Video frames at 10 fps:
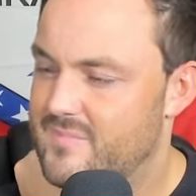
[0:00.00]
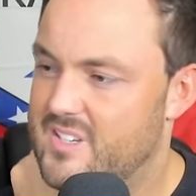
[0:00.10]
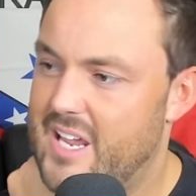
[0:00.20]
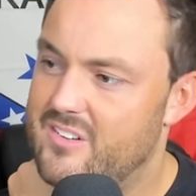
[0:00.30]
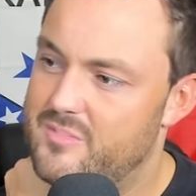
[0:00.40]

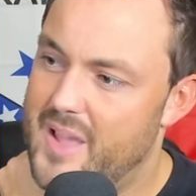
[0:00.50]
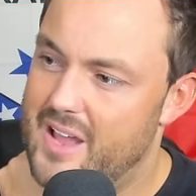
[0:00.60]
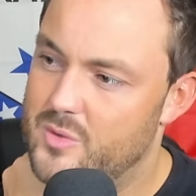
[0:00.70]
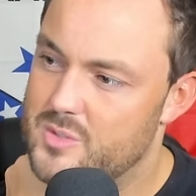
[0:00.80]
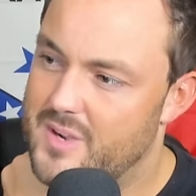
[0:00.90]
Caleb
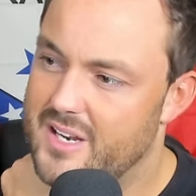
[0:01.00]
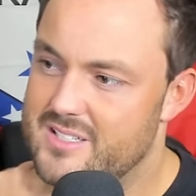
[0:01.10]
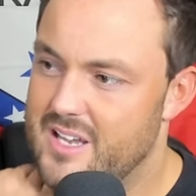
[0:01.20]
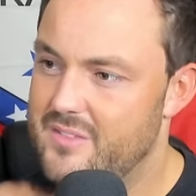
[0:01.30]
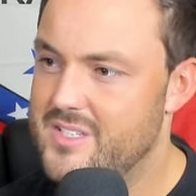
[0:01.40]
Battle was minus
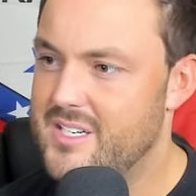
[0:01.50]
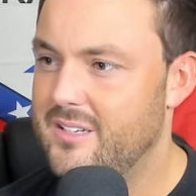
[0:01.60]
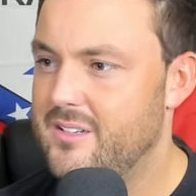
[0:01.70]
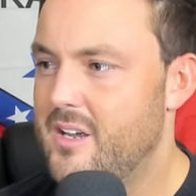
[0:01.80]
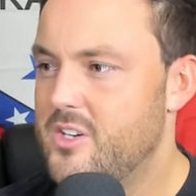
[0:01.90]
seventeen.